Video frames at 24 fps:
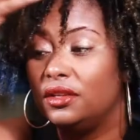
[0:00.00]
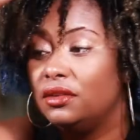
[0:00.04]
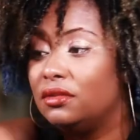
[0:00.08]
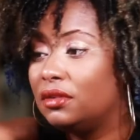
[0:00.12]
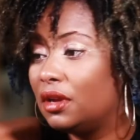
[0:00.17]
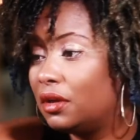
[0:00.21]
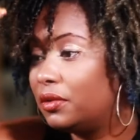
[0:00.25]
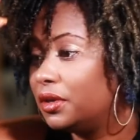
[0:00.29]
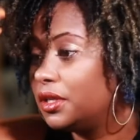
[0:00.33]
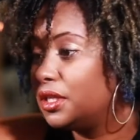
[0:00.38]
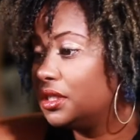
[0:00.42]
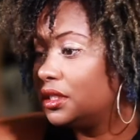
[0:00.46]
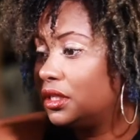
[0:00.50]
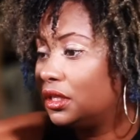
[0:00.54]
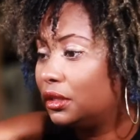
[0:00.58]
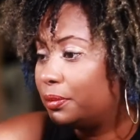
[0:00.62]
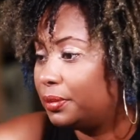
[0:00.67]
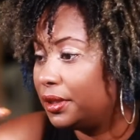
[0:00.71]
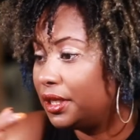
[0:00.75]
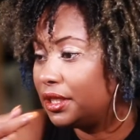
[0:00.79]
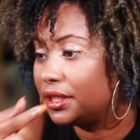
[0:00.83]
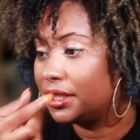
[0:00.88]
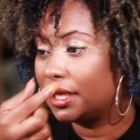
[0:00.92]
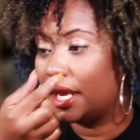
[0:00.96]
You know what? This
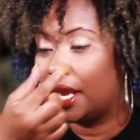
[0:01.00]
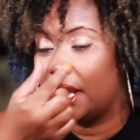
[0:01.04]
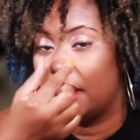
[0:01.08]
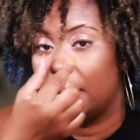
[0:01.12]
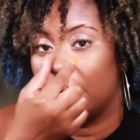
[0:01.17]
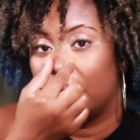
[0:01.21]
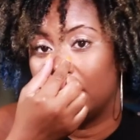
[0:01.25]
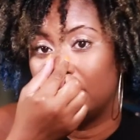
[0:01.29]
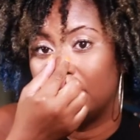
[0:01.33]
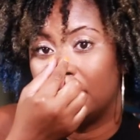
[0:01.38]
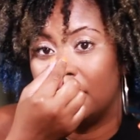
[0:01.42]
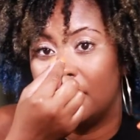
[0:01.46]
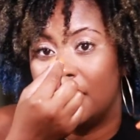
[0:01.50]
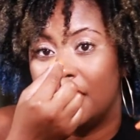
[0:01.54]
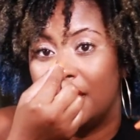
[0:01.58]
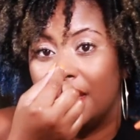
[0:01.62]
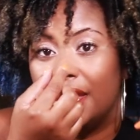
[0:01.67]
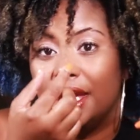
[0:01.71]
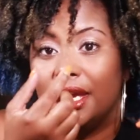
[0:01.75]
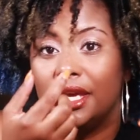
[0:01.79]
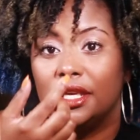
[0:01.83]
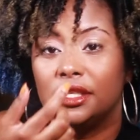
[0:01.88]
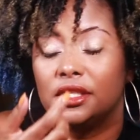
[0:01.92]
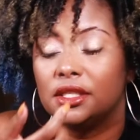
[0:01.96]
little piece of hair,
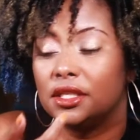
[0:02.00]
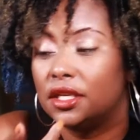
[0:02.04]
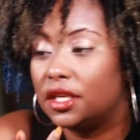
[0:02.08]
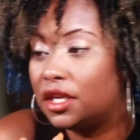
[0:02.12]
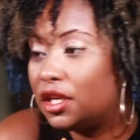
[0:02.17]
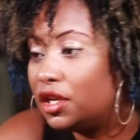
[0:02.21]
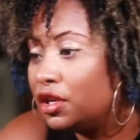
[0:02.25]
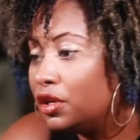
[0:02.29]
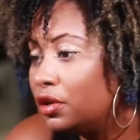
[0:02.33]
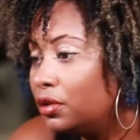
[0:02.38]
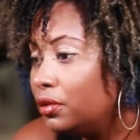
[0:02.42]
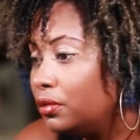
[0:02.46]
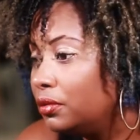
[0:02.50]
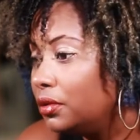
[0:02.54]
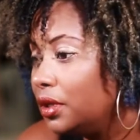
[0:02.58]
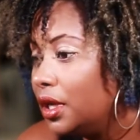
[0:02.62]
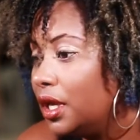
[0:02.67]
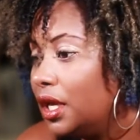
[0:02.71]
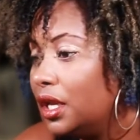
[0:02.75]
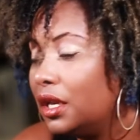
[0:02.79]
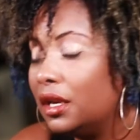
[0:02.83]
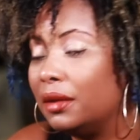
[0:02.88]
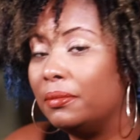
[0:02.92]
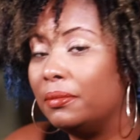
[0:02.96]
it's cute
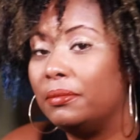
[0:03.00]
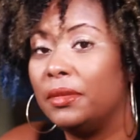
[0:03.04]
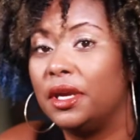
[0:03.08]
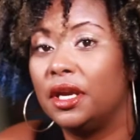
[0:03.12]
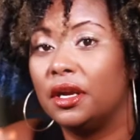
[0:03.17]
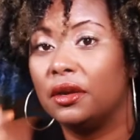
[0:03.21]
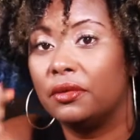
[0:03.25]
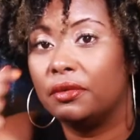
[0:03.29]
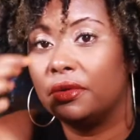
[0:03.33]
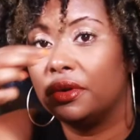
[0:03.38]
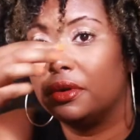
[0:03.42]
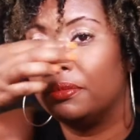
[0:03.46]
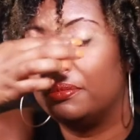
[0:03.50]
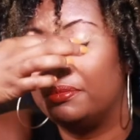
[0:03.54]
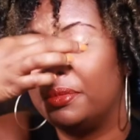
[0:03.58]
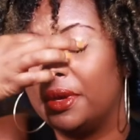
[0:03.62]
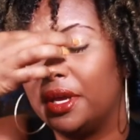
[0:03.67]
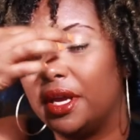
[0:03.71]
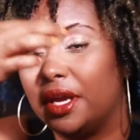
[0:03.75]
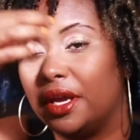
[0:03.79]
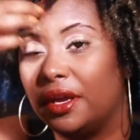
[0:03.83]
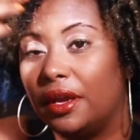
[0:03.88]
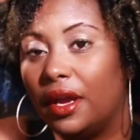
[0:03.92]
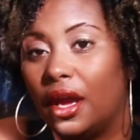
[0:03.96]
in the mirror,
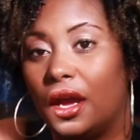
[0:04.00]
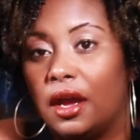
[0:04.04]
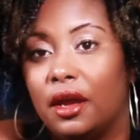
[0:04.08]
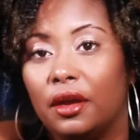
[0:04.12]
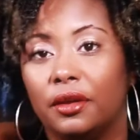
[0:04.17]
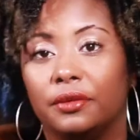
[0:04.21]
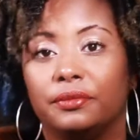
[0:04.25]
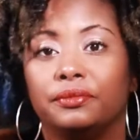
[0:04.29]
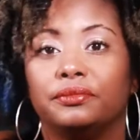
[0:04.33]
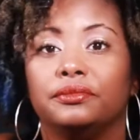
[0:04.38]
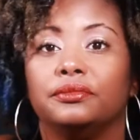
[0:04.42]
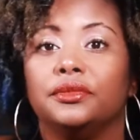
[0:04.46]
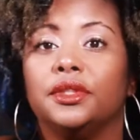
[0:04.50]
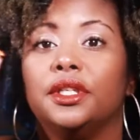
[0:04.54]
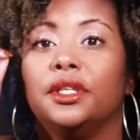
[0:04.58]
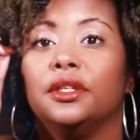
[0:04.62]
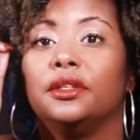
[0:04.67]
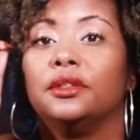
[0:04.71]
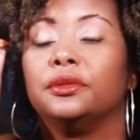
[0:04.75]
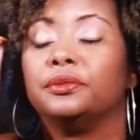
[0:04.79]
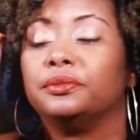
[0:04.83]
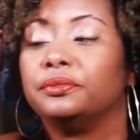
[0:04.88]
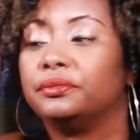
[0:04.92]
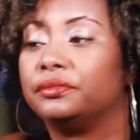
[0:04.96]
but yeah.